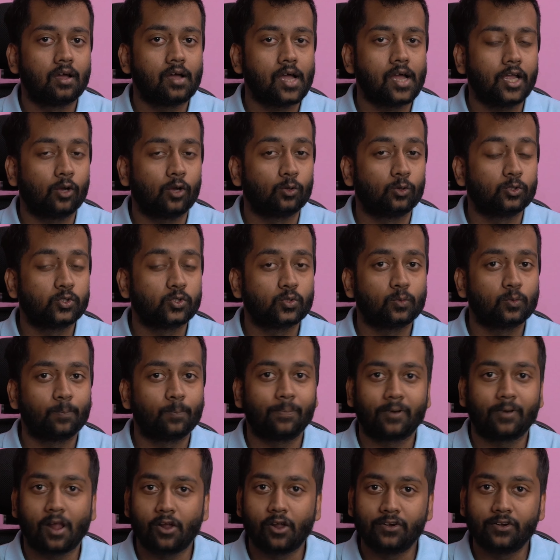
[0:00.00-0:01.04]
I also
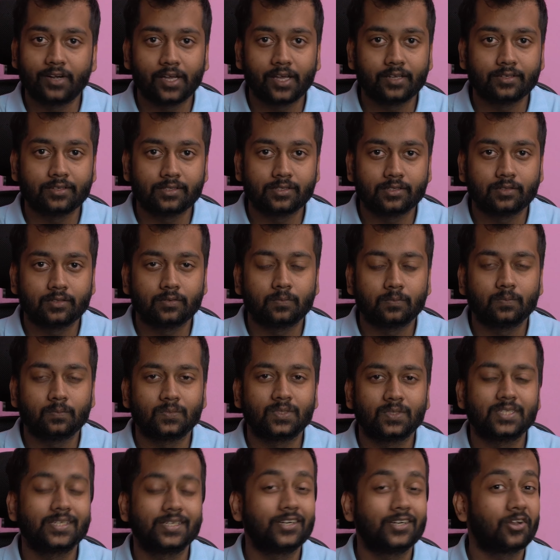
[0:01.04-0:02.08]
prioritize them,
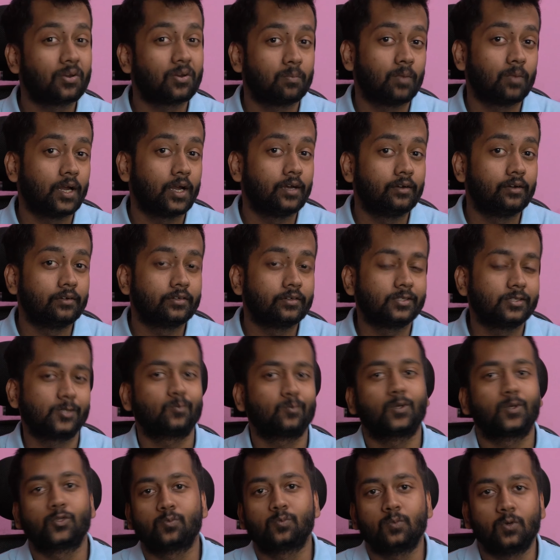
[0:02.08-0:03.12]
set reminders, and
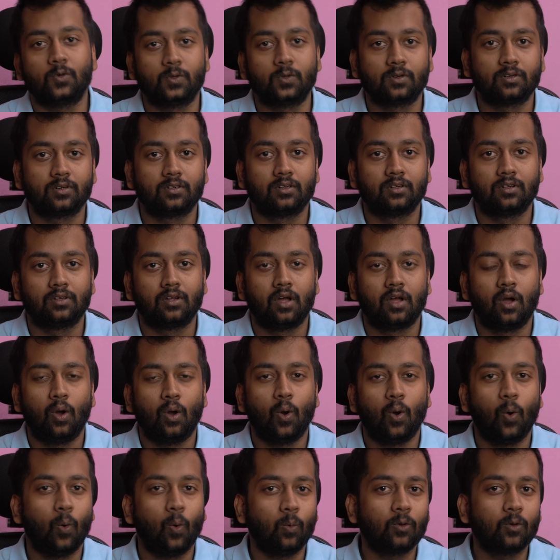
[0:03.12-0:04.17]
much more.
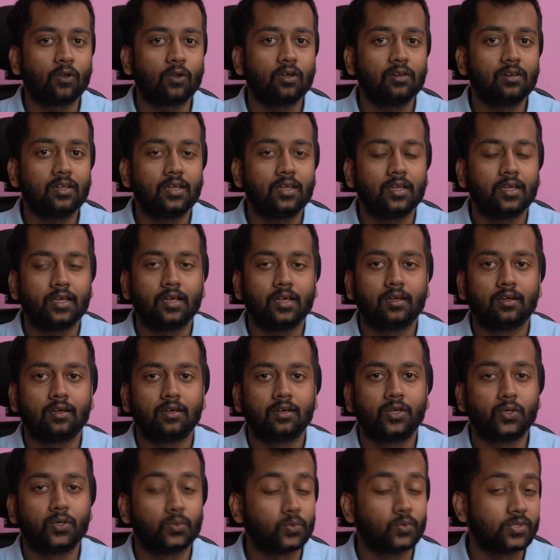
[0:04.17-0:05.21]
Overall,
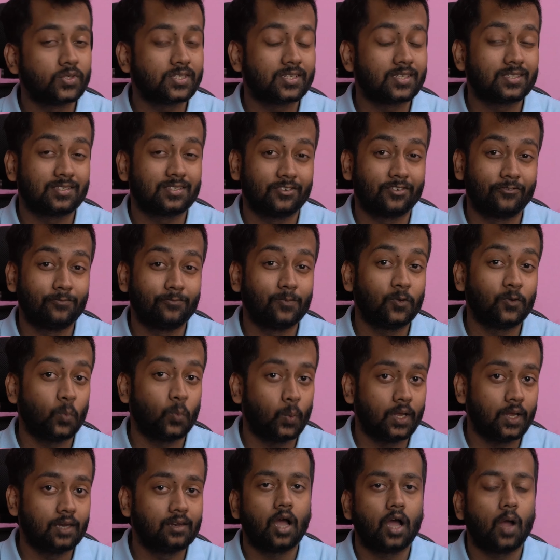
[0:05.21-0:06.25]
TODOIST has served me
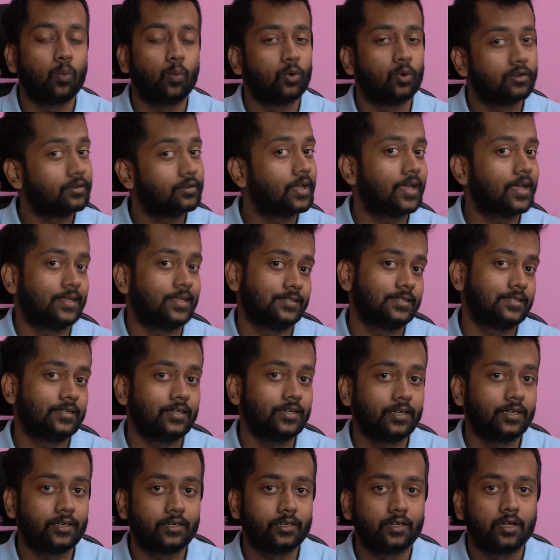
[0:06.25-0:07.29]
well. I wouldn't
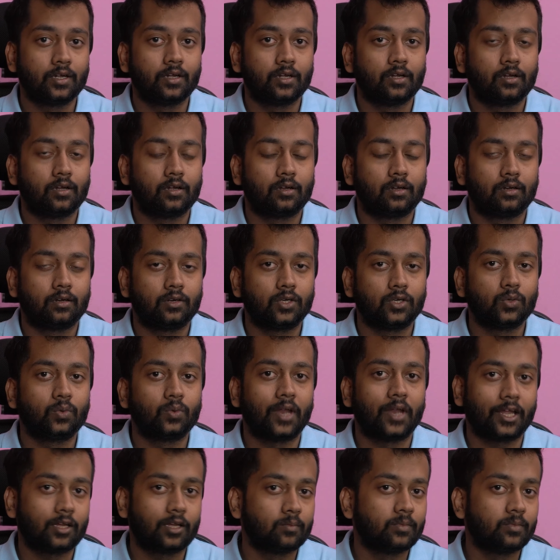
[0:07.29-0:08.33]
hesitate to
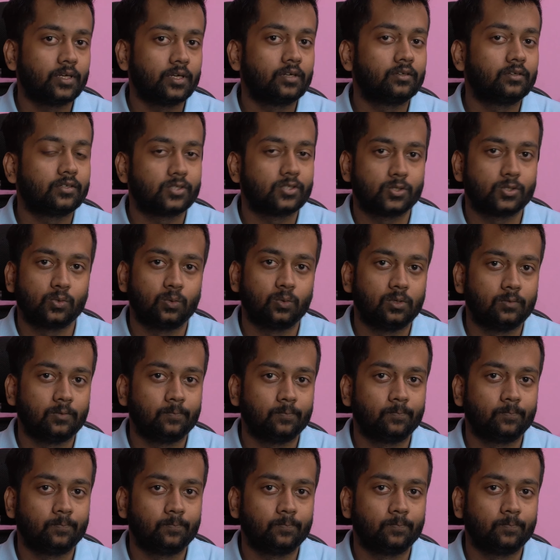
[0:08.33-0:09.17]
recommend this tool.